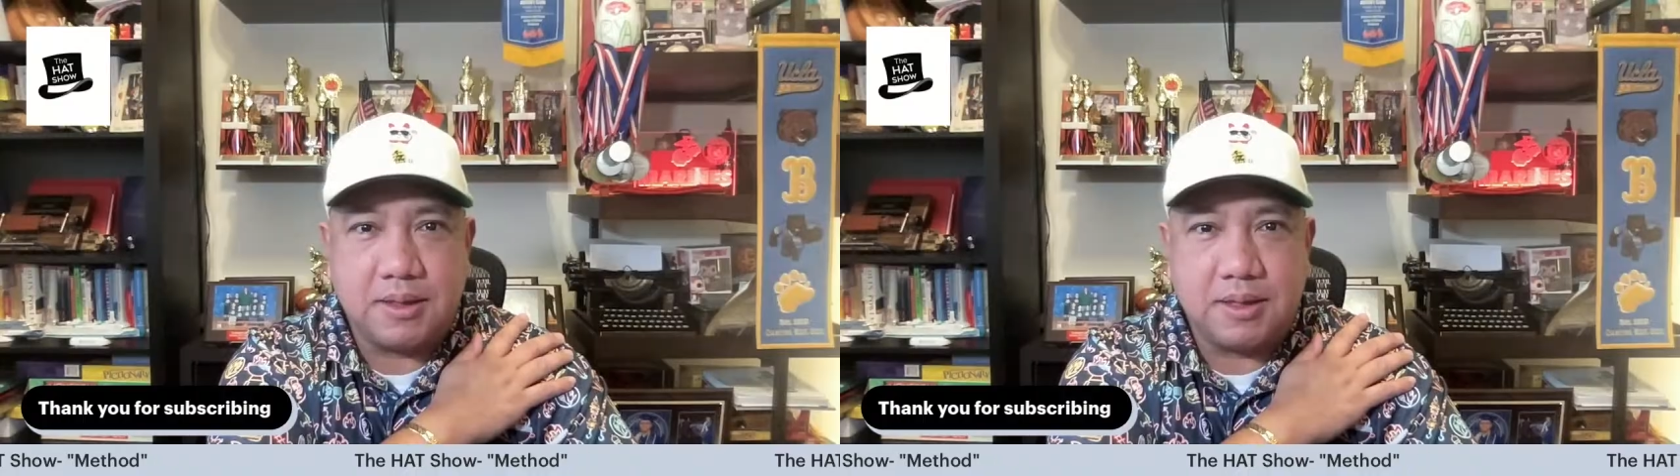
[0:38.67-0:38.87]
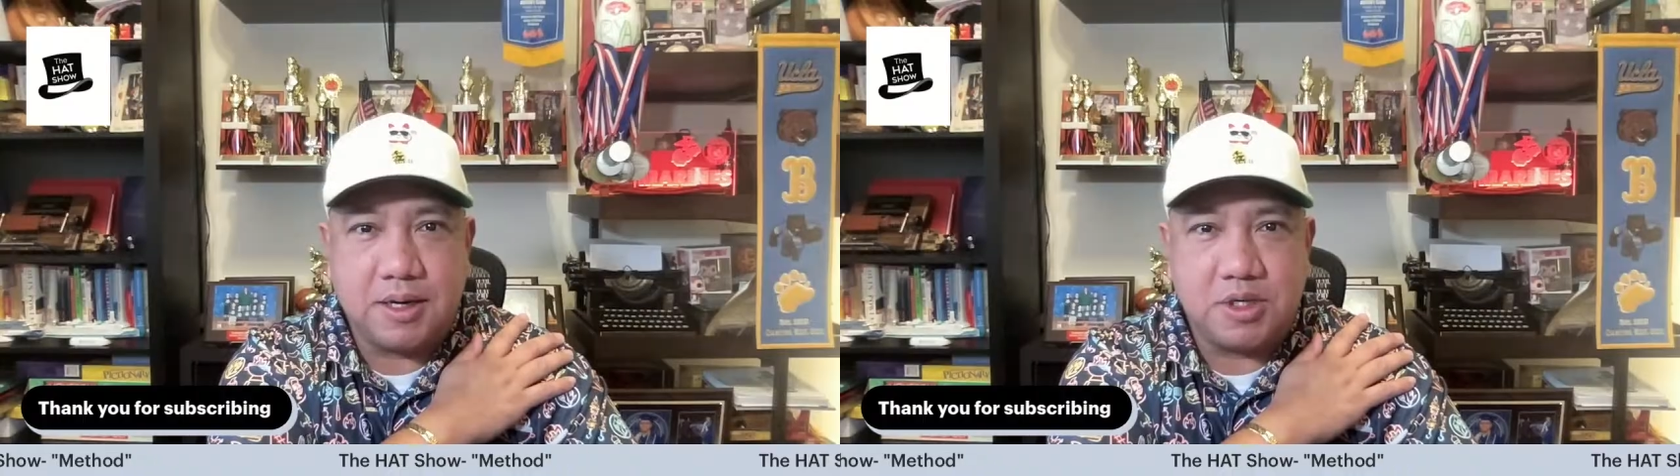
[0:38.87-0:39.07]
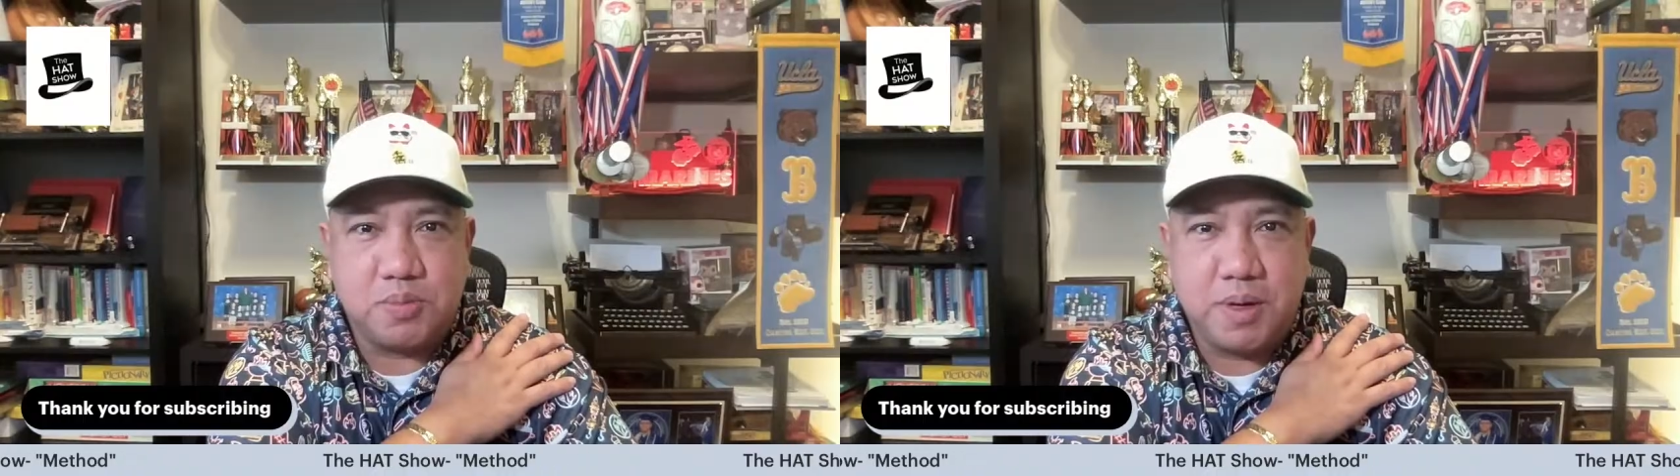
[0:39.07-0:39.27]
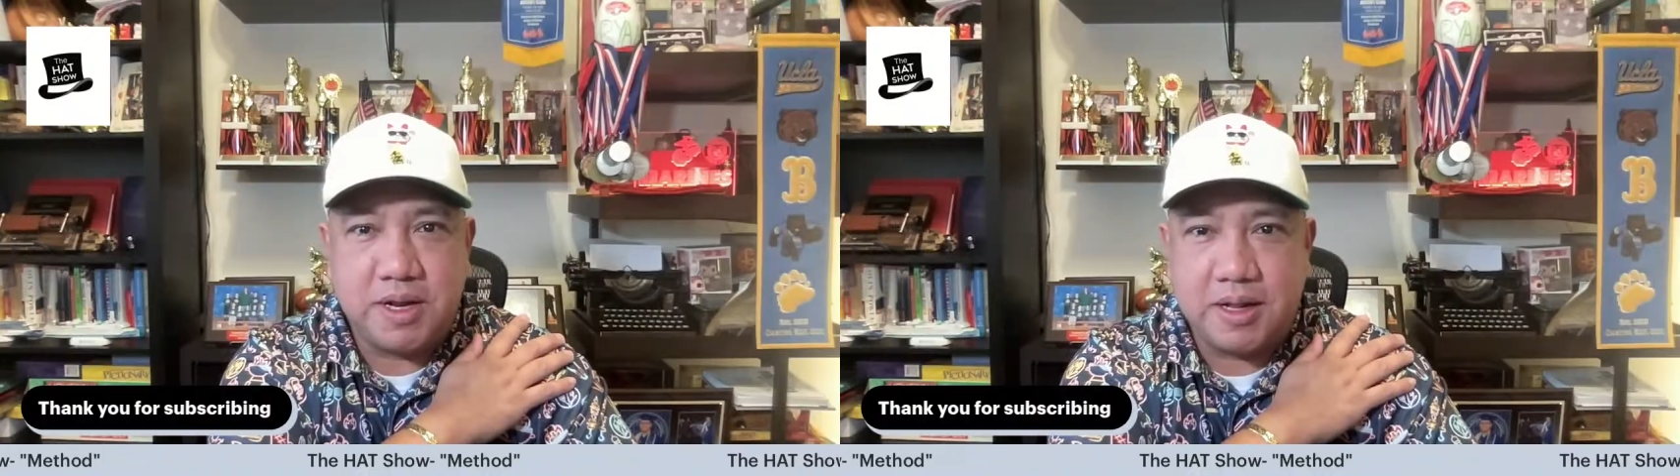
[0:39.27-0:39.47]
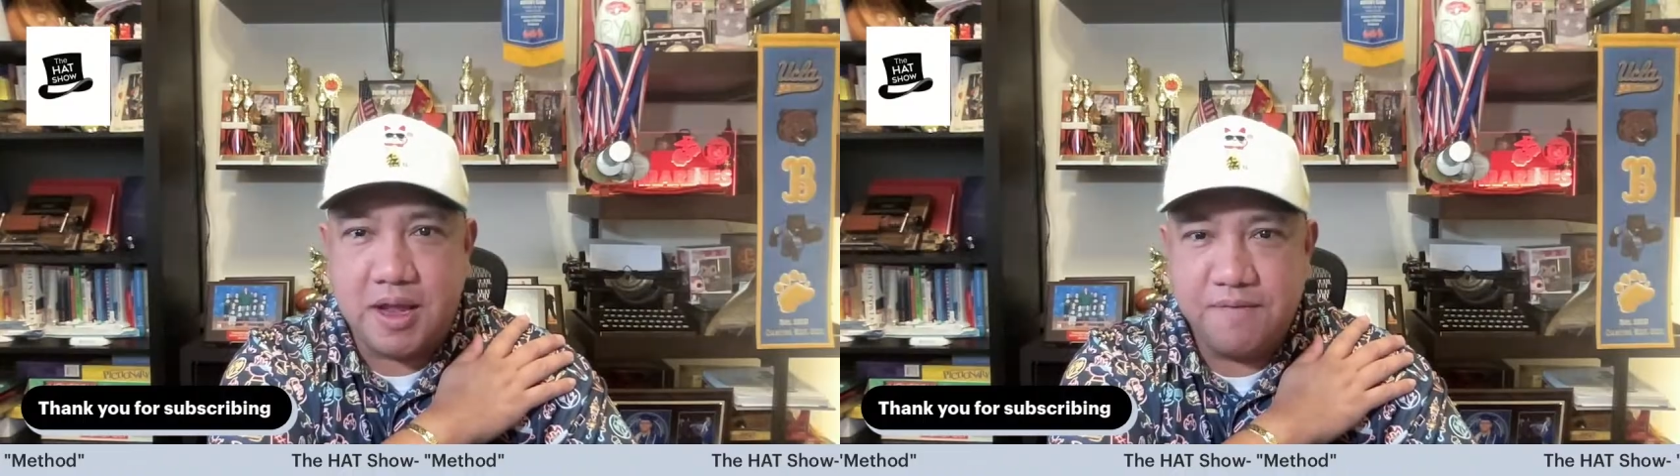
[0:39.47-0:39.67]
There's been
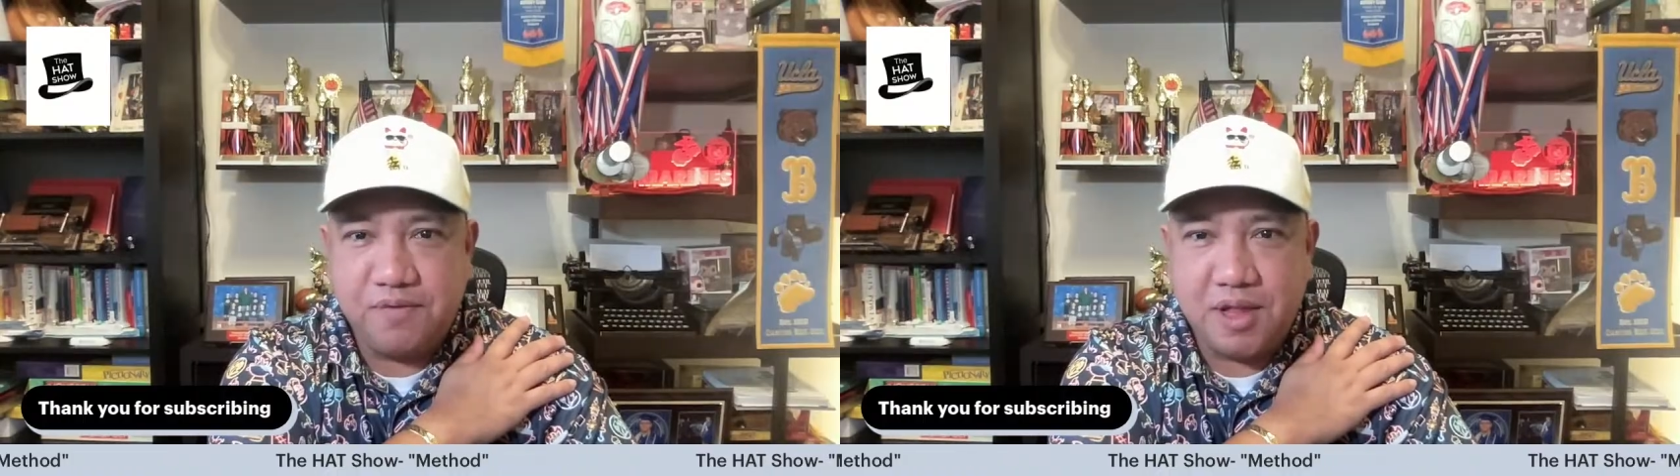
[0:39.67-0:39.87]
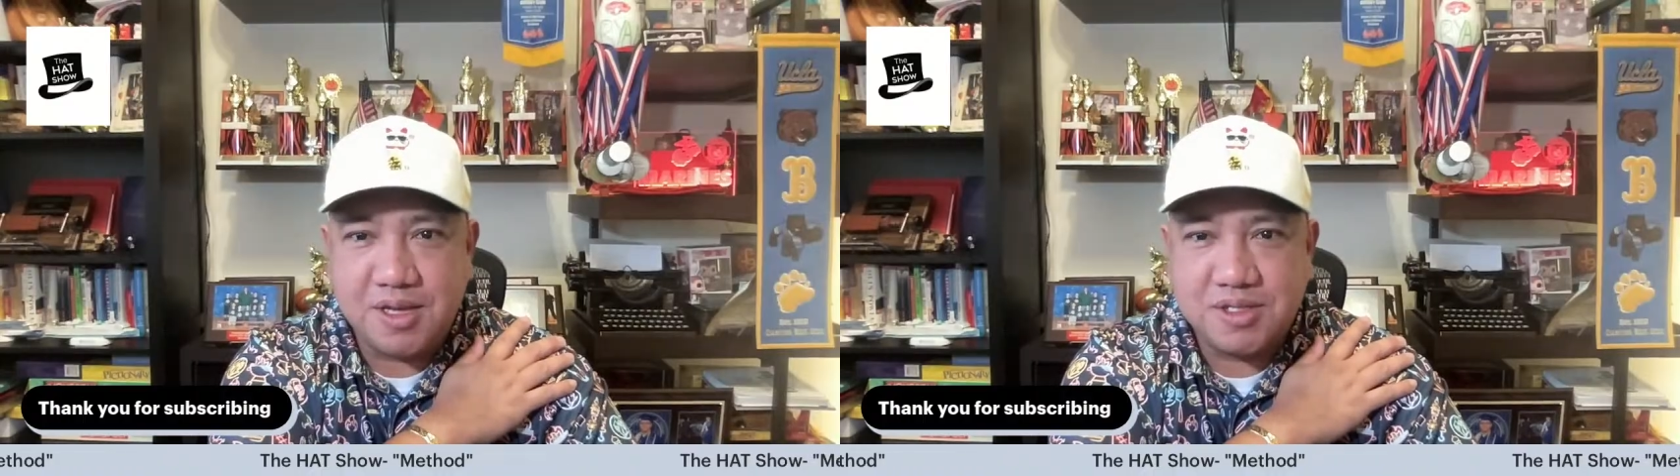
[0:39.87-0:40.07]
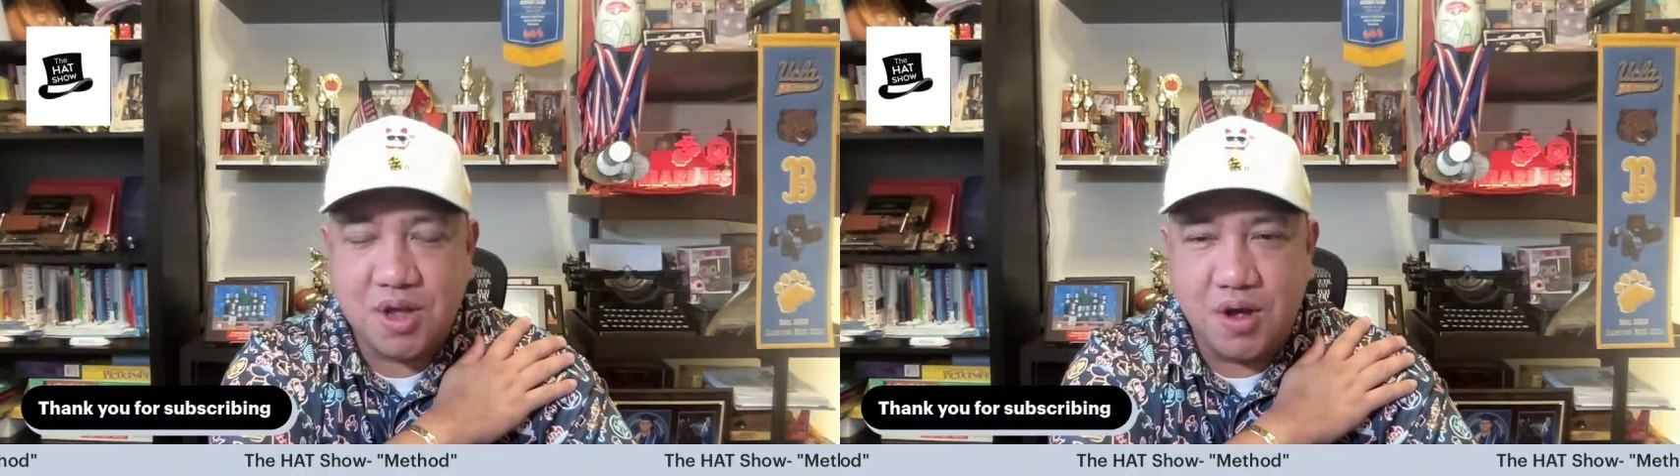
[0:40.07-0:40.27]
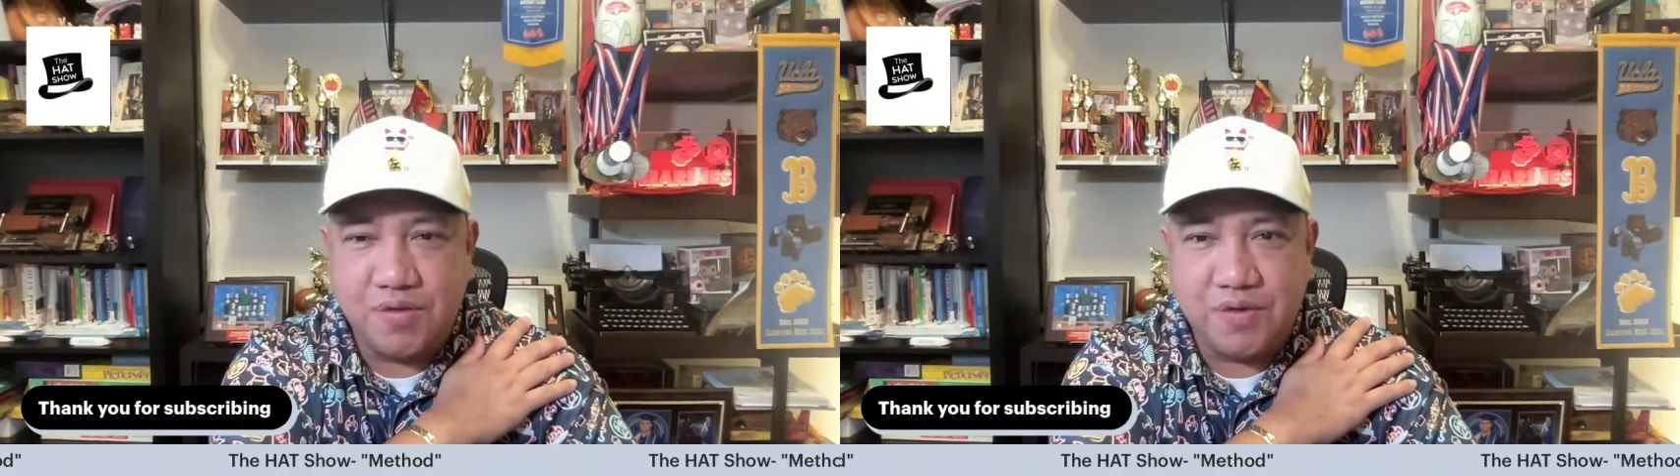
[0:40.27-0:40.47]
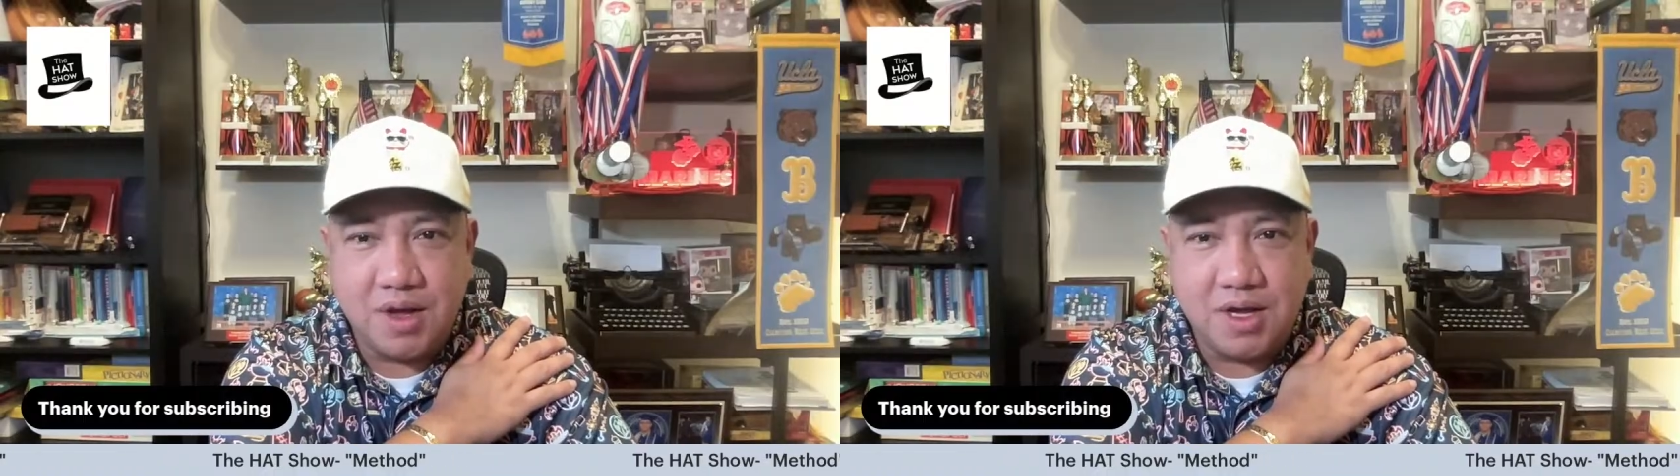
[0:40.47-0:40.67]
an influx of